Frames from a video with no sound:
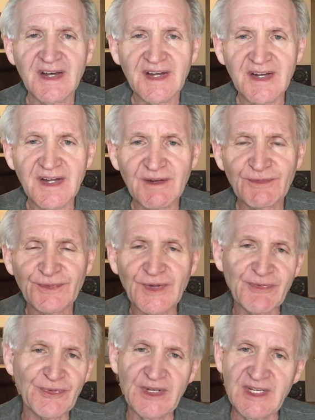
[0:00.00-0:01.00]
uh,
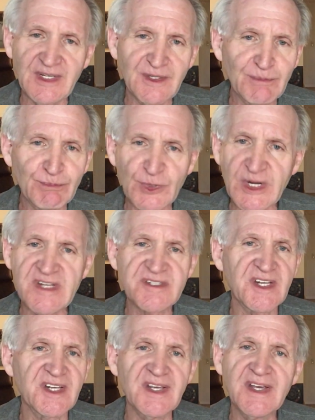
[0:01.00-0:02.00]
fluffy,
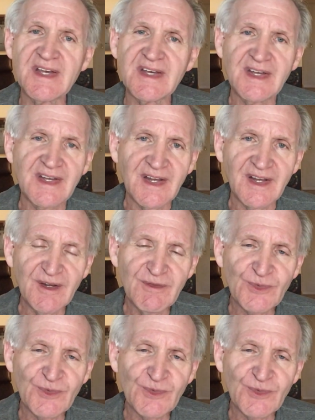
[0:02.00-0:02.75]
breezy, of